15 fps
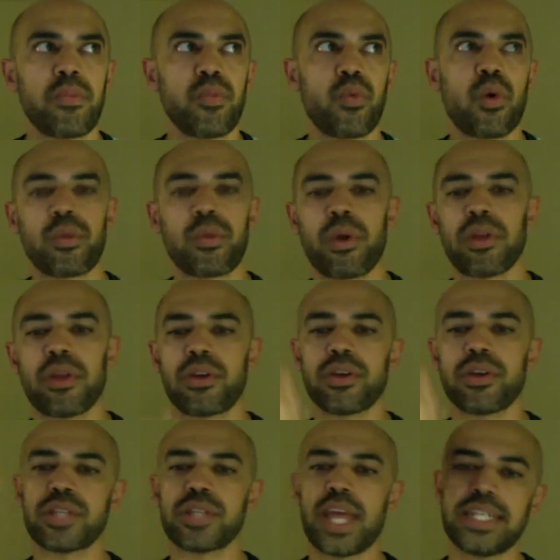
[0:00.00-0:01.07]
Warner
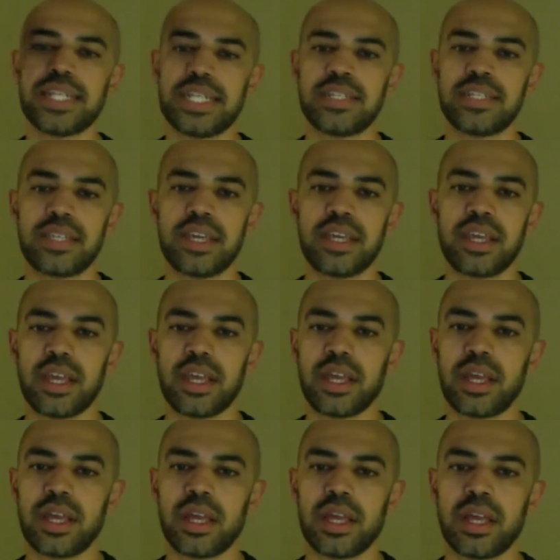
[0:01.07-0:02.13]
Brothers and DC.
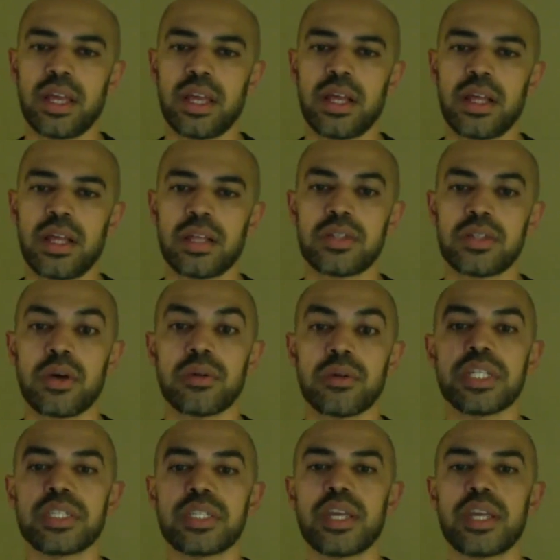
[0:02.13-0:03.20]
So
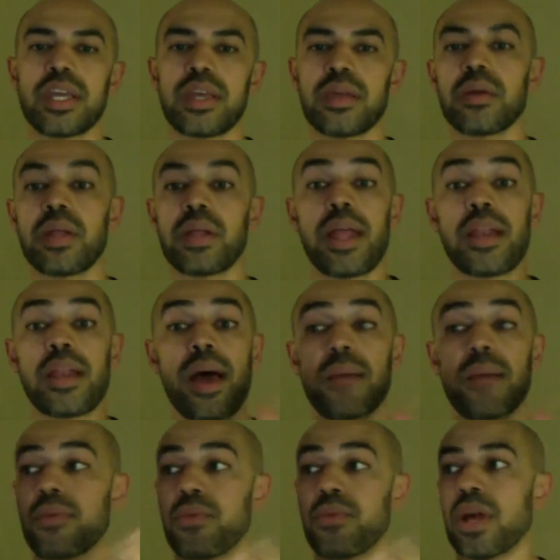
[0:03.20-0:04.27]
DC, and
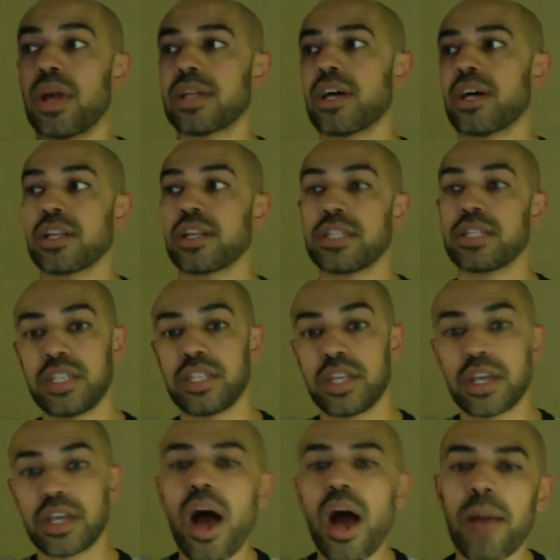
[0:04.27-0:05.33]
we're not talking DC
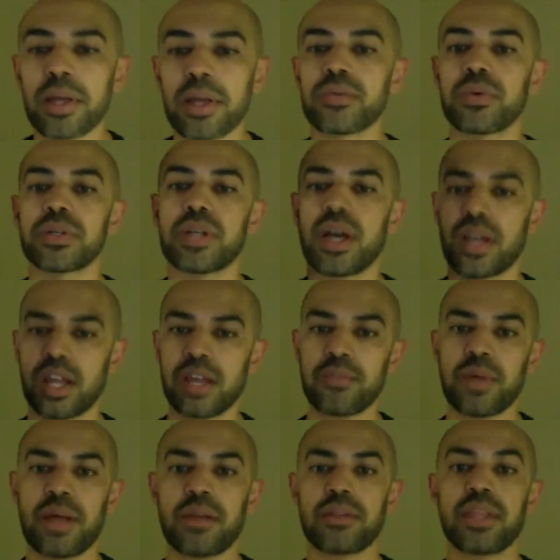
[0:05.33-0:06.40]
Comics, we're talking
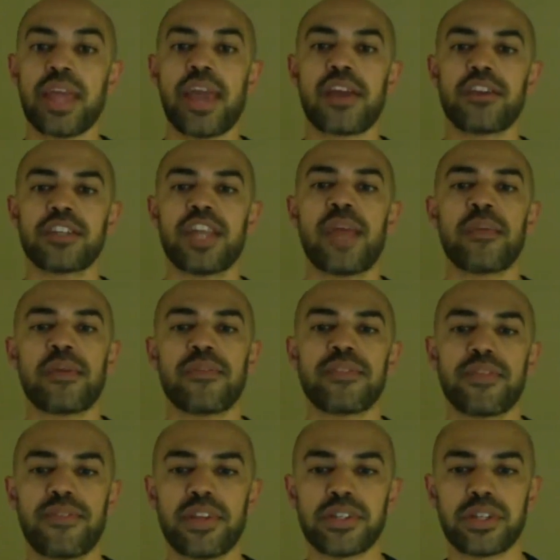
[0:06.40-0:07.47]
about the entertainment
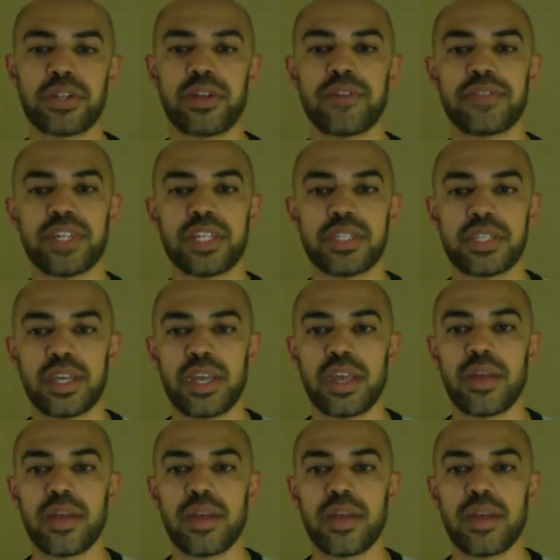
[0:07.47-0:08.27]
division of DC.